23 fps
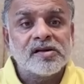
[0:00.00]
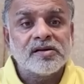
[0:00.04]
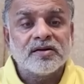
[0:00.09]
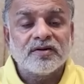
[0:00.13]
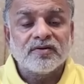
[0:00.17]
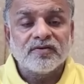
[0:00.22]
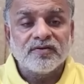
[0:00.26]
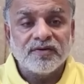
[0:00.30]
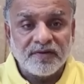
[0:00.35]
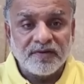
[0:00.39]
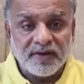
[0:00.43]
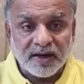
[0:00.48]

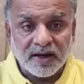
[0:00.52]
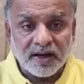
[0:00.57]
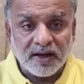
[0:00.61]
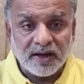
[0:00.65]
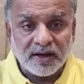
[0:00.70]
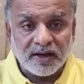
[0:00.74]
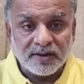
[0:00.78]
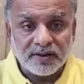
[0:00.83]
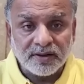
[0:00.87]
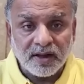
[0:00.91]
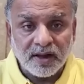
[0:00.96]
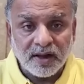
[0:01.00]

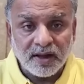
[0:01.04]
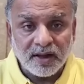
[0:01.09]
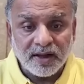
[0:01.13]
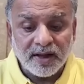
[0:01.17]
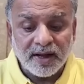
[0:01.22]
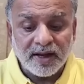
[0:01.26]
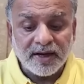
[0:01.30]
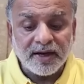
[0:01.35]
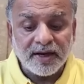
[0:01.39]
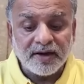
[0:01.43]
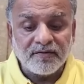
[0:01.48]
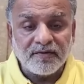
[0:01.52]
Vivekananda,
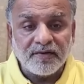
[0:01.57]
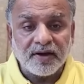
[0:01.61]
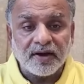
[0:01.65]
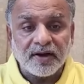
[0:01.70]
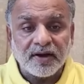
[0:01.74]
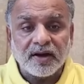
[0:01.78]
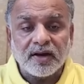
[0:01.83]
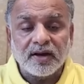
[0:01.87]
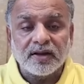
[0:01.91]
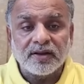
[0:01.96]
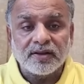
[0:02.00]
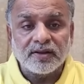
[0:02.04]
and in
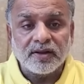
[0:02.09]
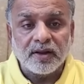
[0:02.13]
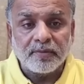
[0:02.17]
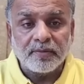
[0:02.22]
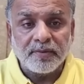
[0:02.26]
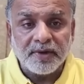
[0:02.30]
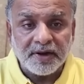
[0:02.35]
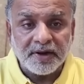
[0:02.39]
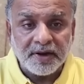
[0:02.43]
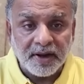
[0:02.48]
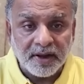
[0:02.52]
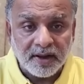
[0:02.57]
Vivekananda
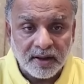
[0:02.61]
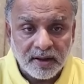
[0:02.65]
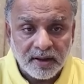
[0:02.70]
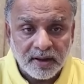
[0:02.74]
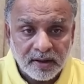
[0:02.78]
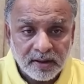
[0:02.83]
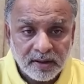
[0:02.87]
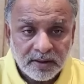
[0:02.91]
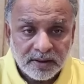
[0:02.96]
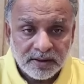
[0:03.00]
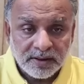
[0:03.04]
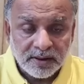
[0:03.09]
meeting,
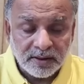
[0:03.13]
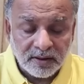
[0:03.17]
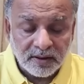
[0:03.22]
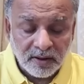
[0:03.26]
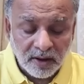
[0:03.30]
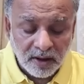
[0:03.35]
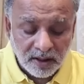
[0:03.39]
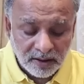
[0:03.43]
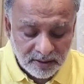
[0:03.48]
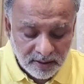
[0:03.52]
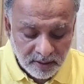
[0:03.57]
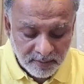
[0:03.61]
he
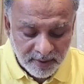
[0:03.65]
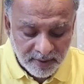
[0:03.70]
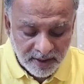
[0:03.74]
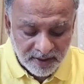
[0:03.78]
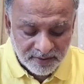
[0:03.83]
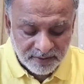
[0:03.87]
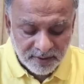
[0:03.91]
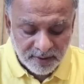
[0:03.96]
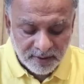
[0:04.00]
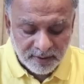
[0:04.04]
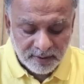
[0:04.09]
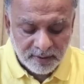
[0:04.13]
got the
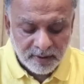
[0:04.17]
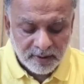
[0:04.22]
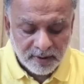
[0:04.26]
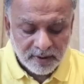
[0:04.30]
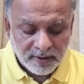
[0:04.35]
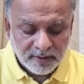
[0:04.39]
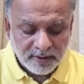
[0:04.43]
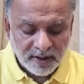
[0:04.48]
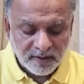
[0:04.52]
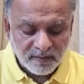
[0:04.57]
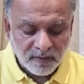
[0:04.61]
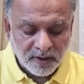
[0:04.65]
message
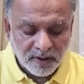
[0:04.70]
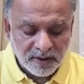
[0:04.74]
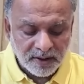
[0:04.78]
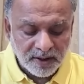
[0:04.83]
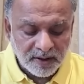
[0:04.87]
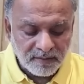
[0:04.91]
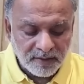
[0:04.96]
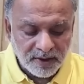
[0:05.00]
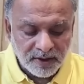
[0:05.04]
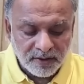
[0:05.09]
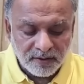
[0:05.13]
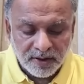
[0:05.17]
that
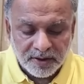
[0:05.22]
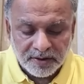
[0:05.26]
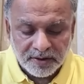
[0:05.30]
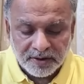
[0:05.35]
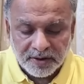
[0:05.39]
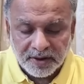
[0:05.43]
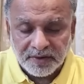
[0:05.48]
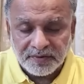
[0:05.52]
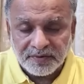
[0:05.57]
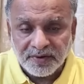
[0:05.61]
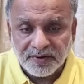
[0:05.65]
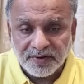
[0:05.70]
whatever your
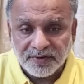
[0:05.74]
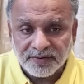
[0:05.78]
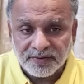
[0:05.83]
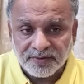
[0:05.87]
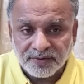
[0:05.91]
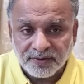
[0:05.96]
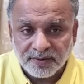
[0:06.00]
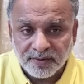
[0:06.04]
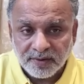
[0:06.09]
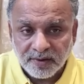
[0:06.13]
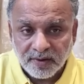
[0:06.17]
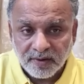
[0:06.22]
teachings